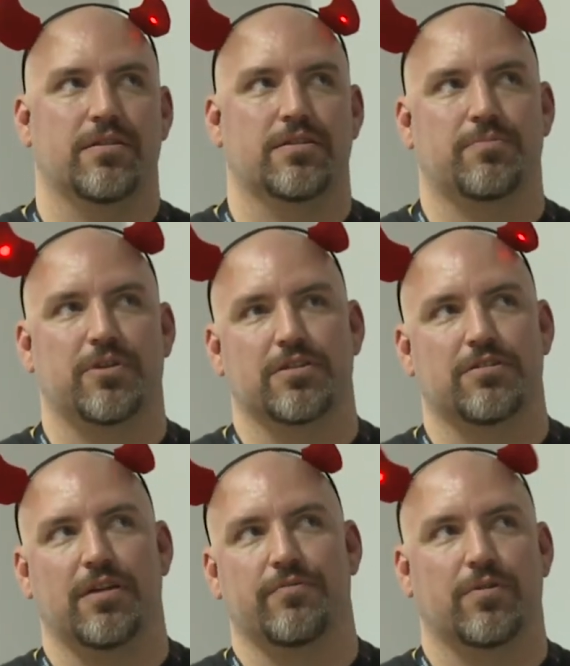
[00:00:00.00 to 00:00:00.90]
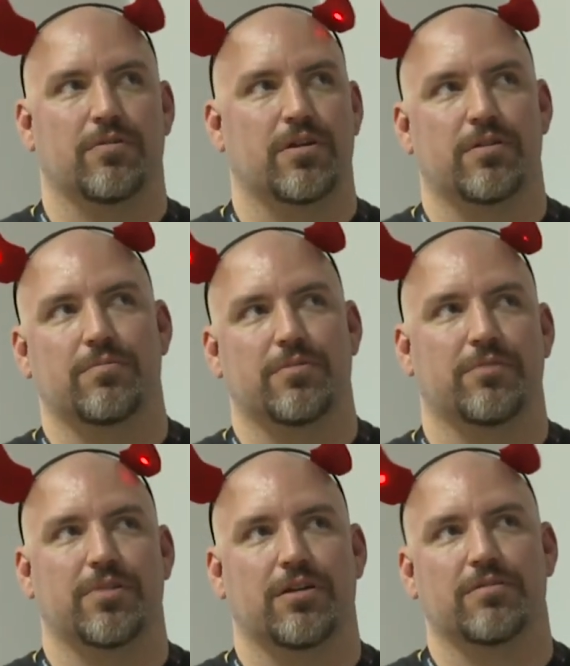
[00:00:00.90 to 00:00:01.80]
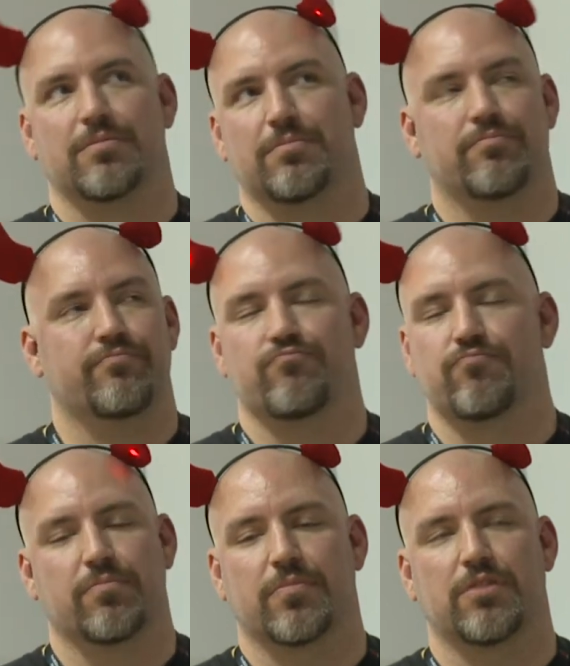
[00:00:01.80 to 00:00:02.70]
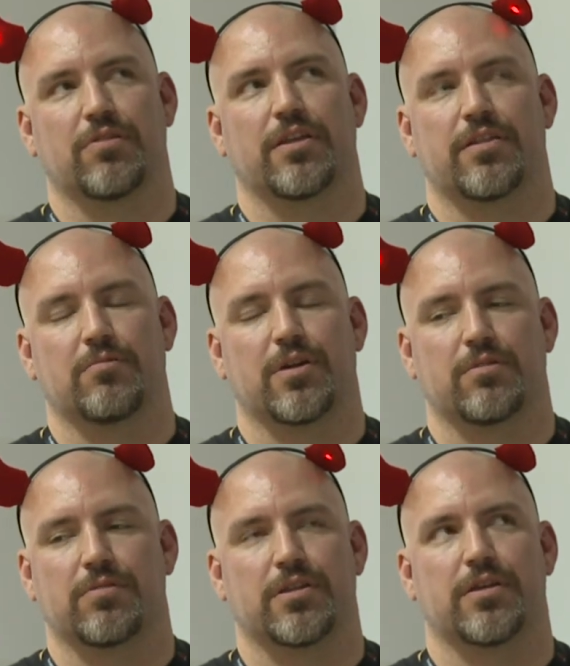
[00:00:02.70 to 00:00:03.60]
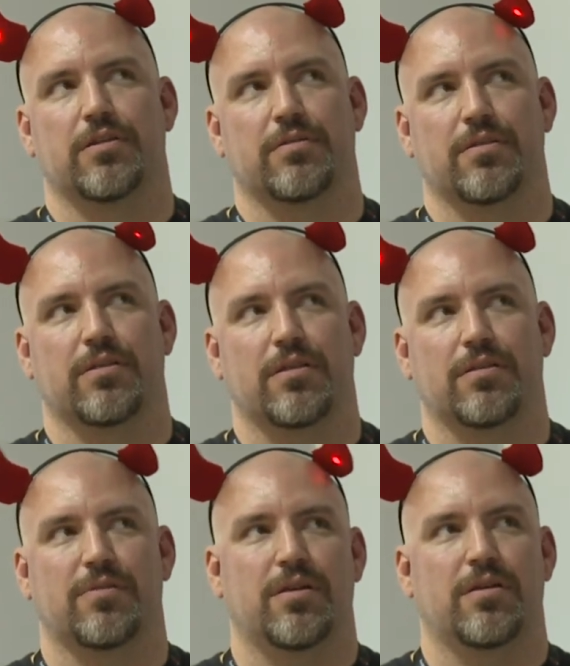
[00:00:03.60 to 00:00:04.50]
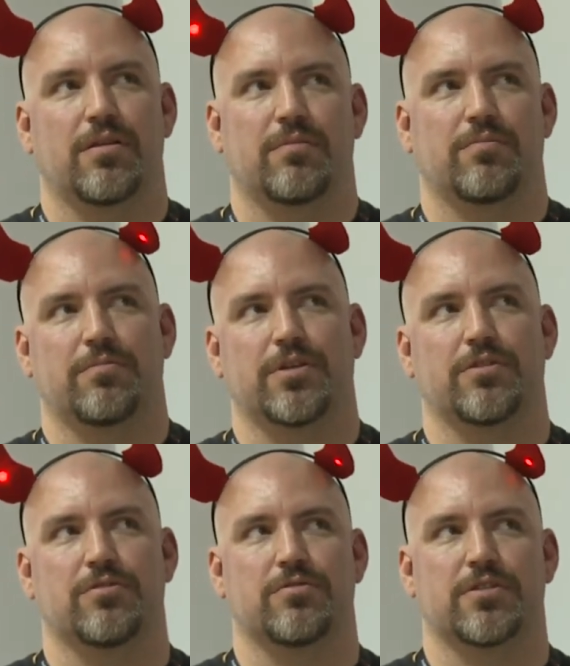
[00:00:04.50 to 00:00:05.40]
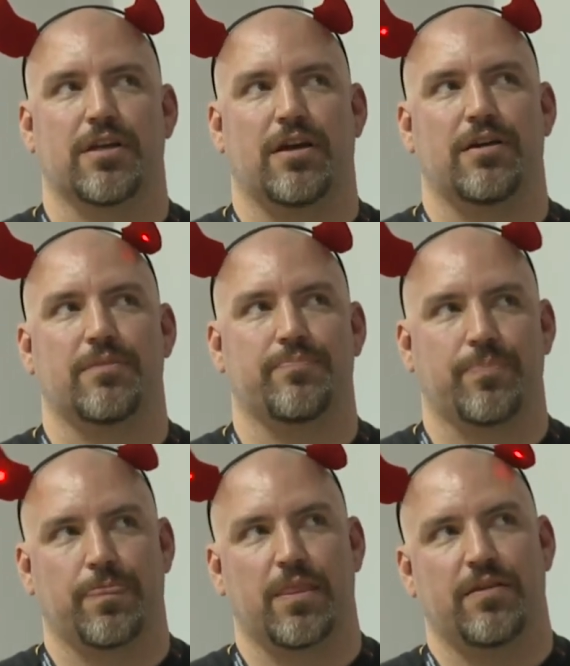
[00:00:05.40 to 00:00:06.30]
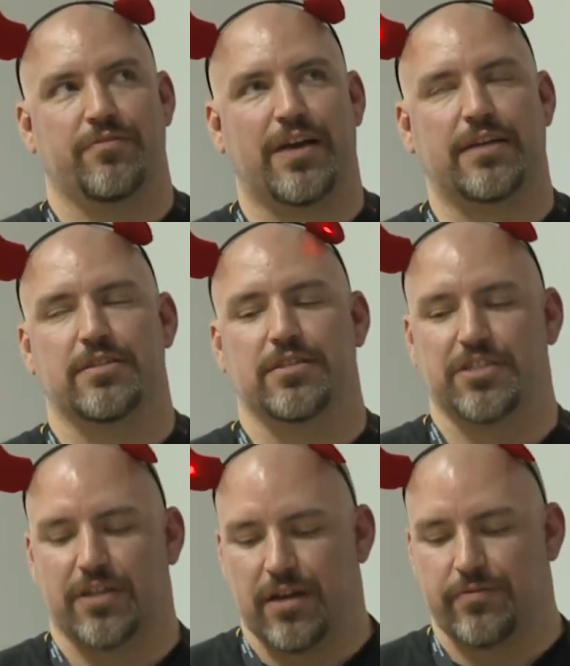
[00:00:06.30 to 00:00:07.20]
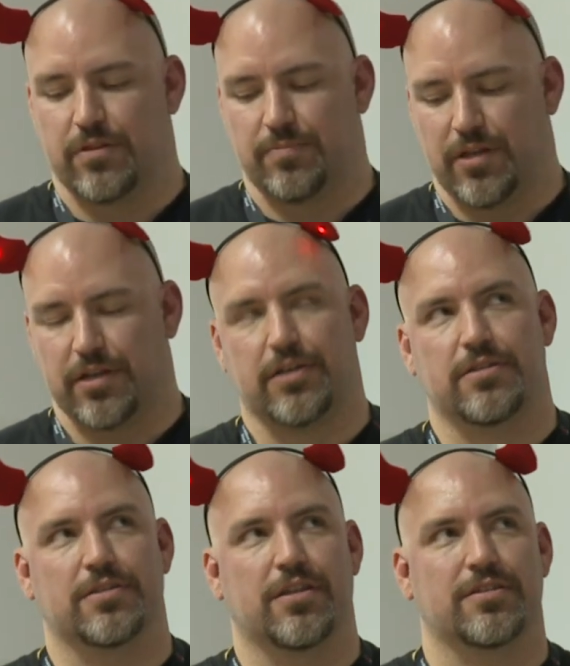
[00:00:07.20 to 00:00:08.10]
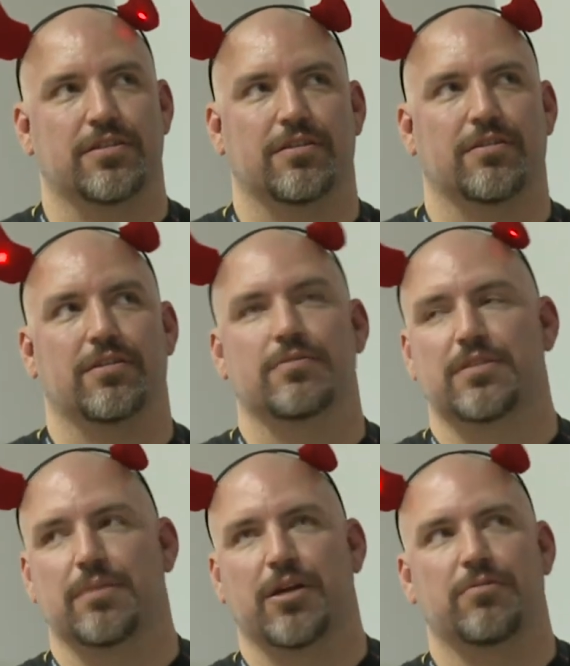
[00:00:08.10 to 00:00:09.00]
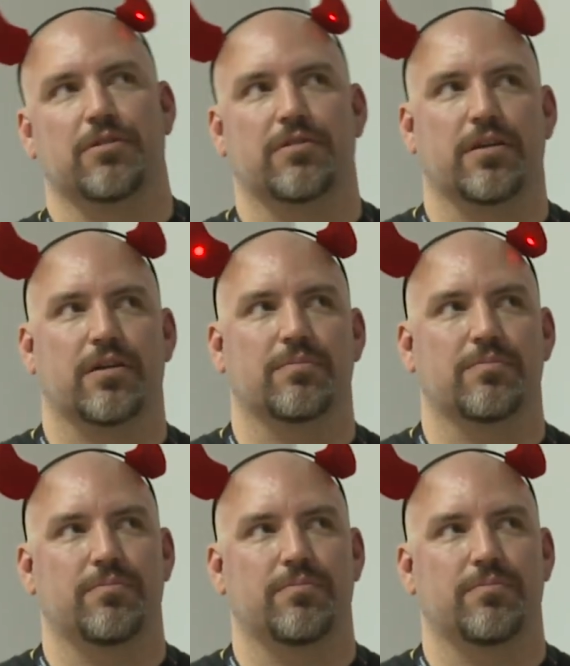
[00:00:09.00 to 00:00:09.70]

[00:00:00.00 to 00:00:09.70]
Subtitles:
It's pretty straightforward. We don't do anything weird with it. We use fast CGI for the plugins. That's the only semi-weird thing.